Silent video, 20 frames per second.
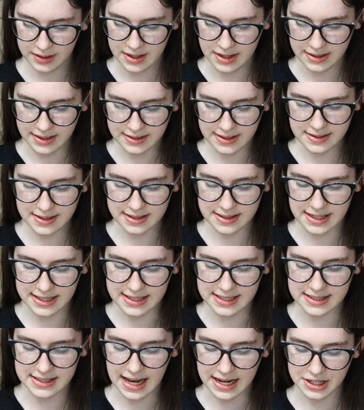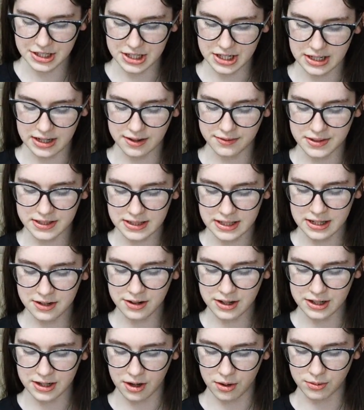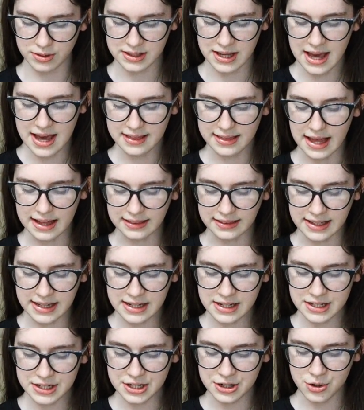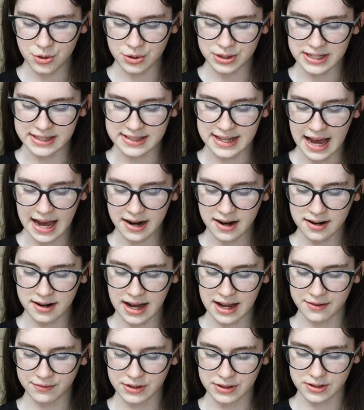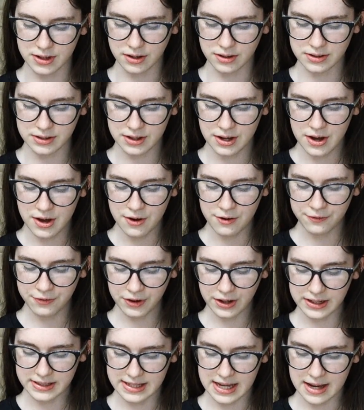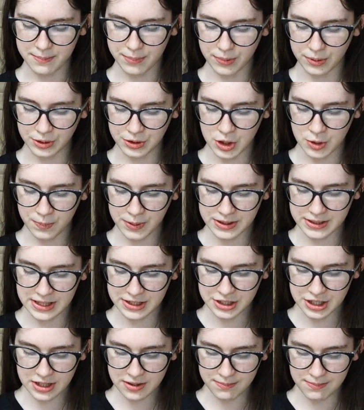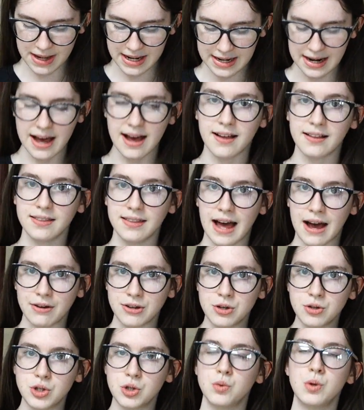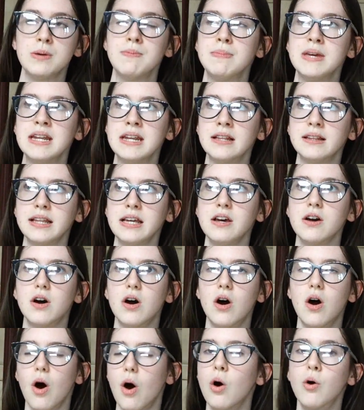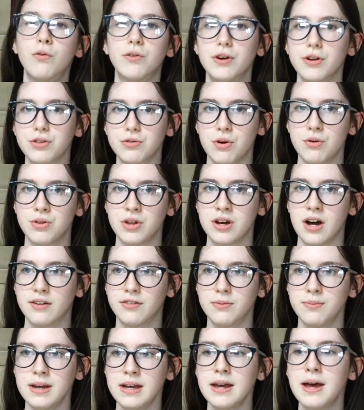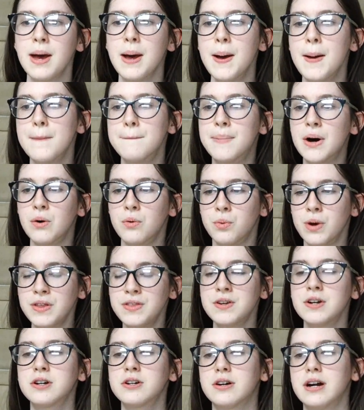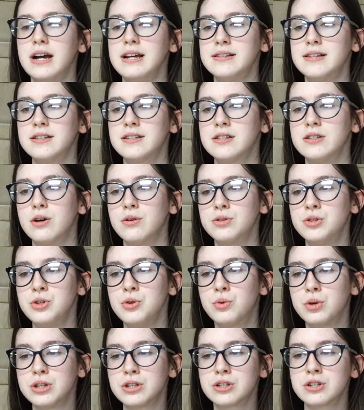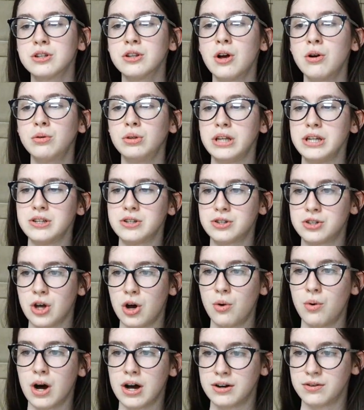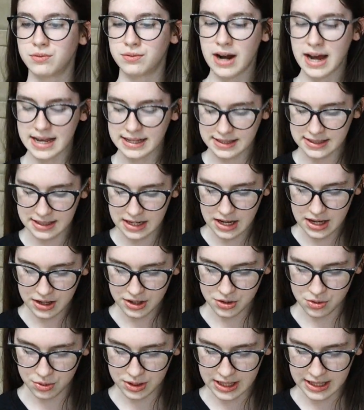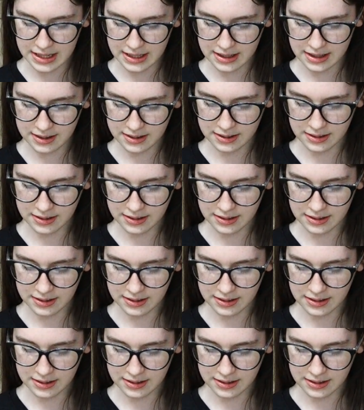This is a succession of secret notes that leads to your desired end result. For example, your position may not allow you to immediately overthrow the government, but with your crisis notes, you can slowly sow unrest, you can